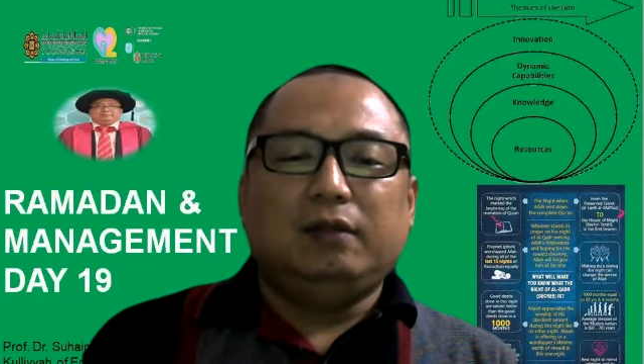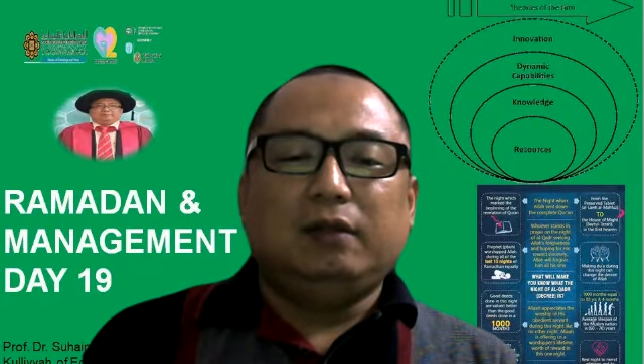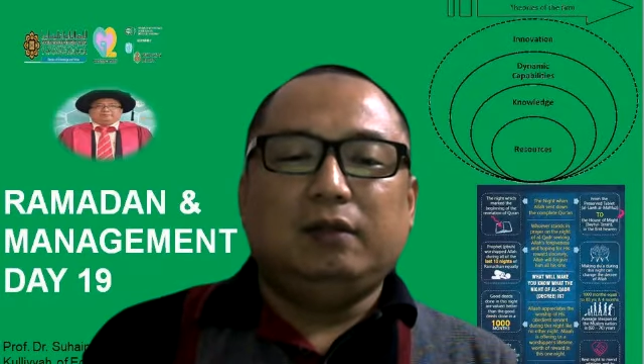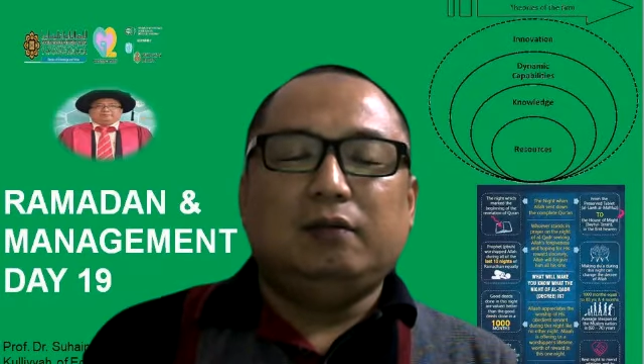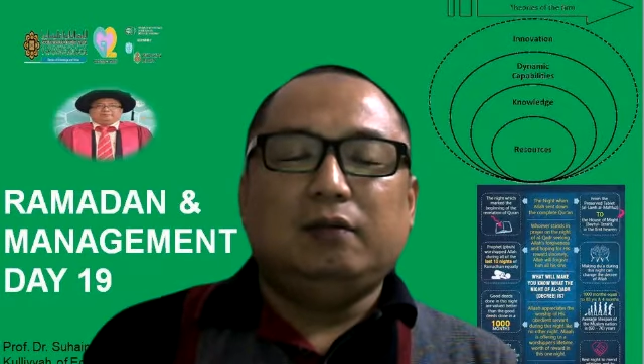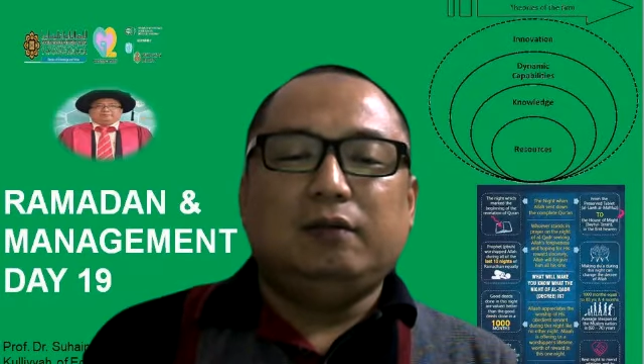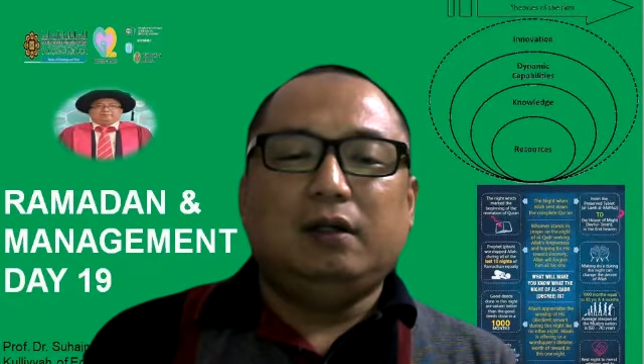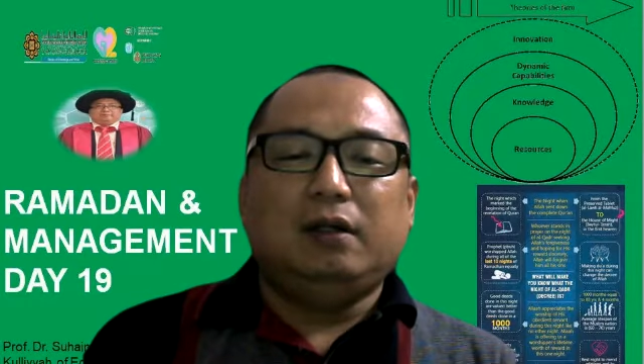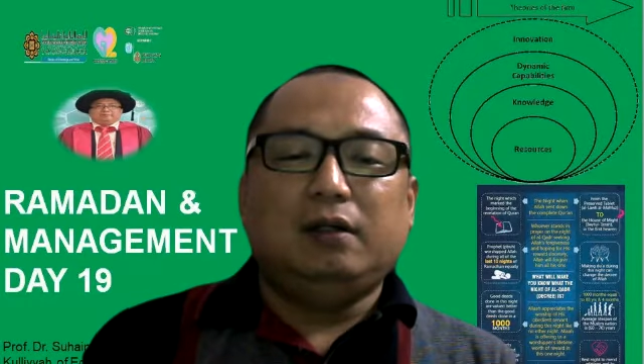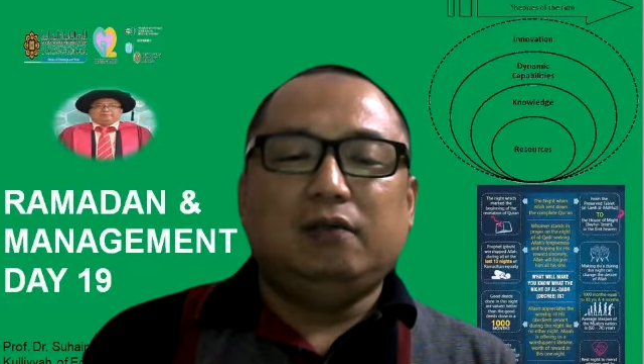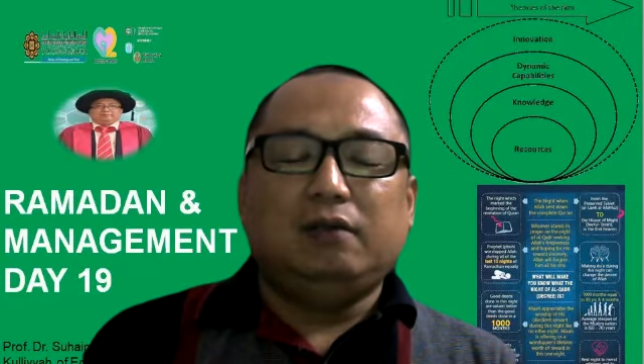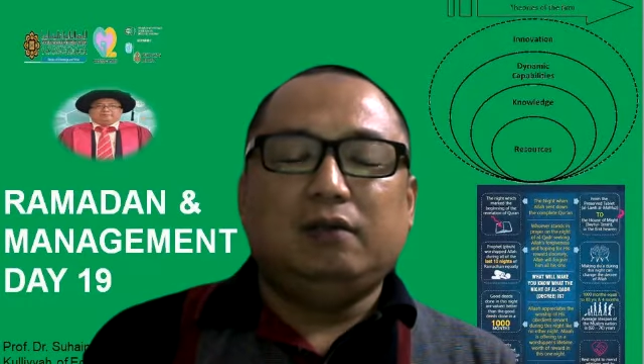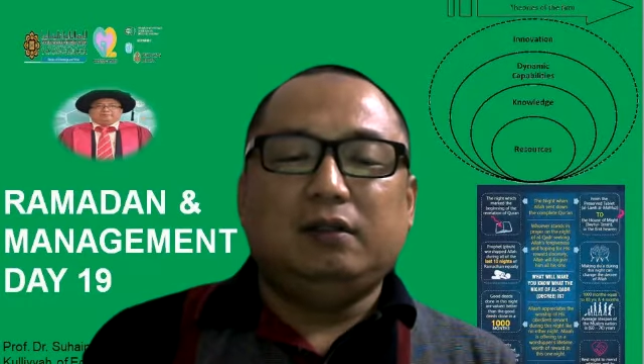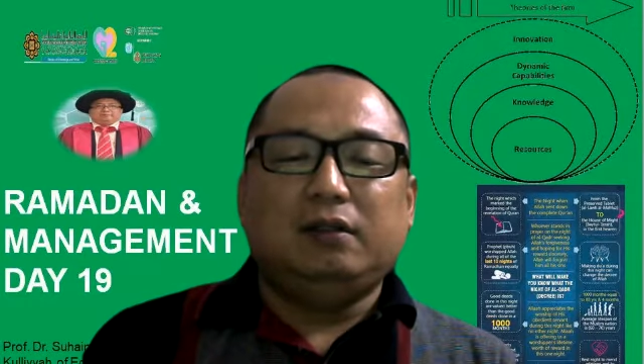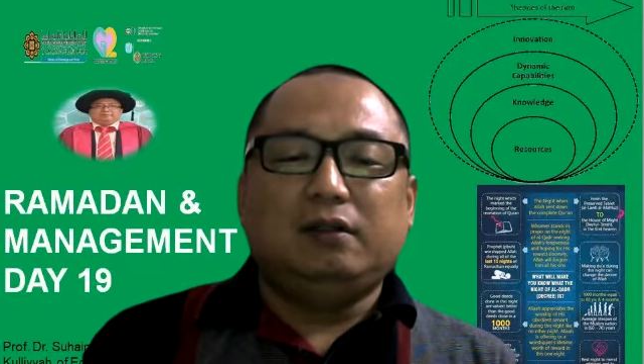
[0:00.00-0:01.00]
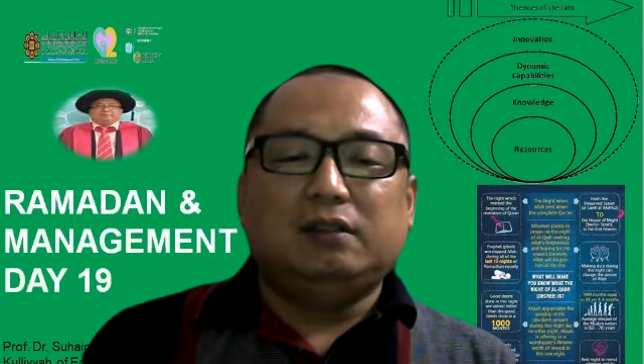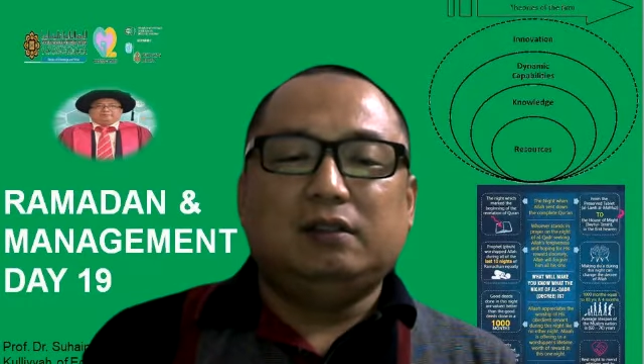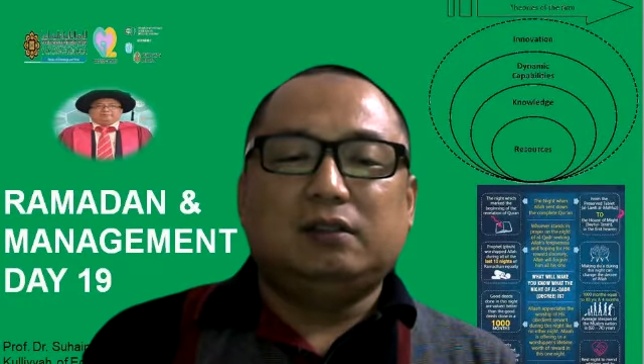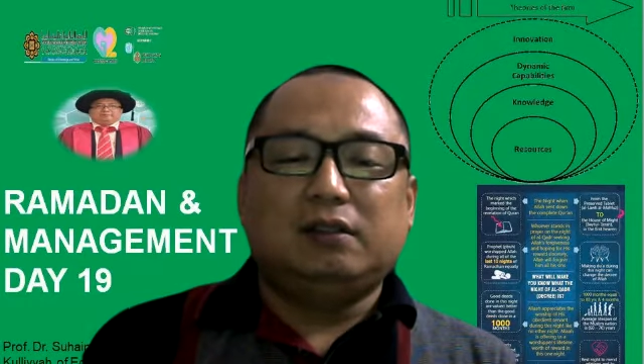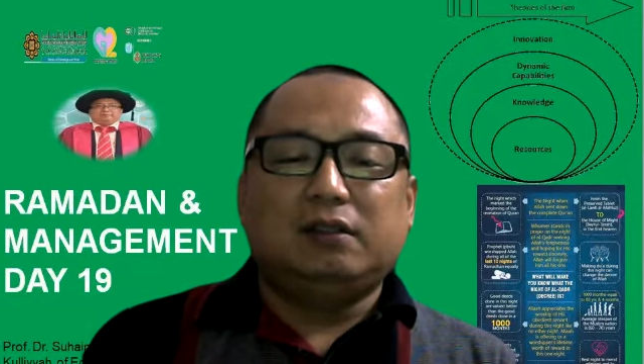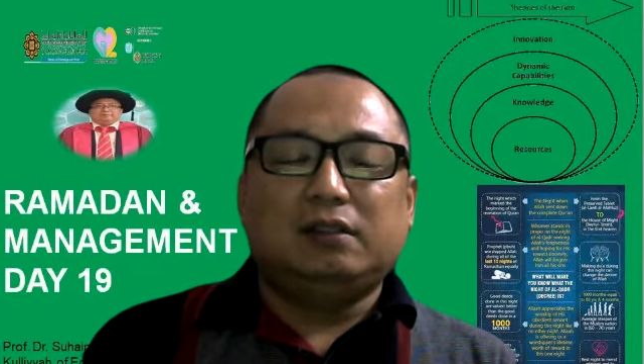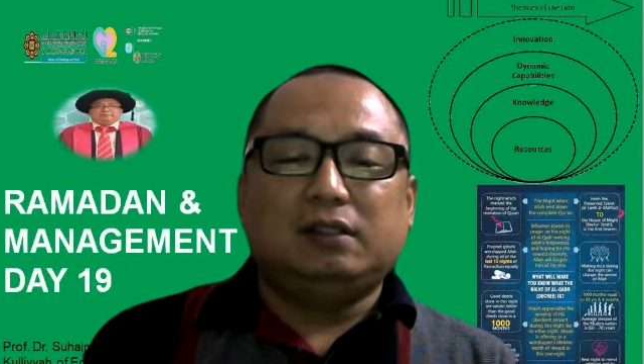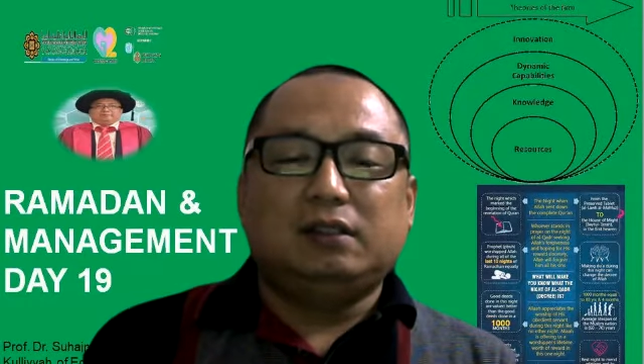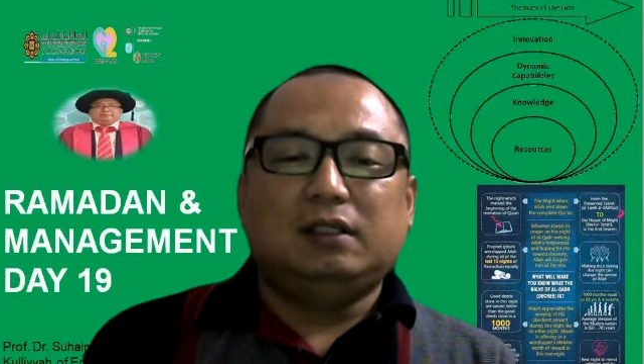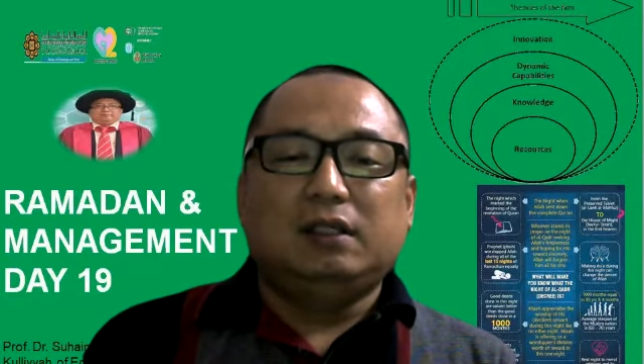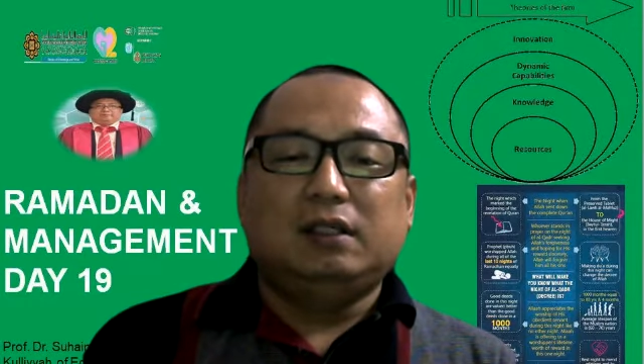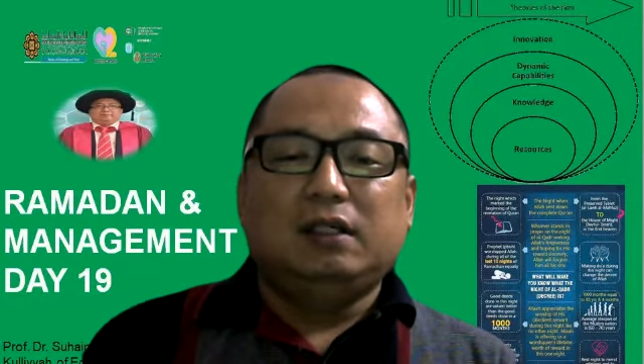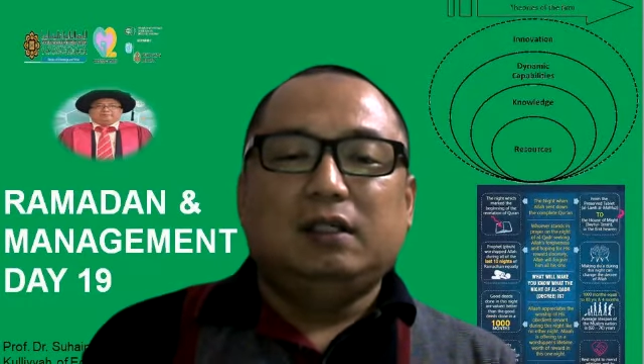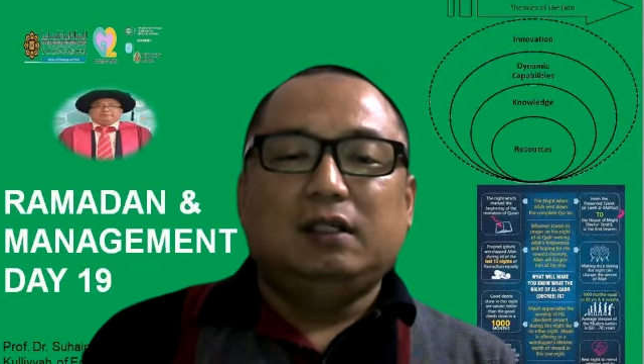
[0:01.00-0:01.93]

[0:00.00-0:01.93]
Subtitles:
We are given the resources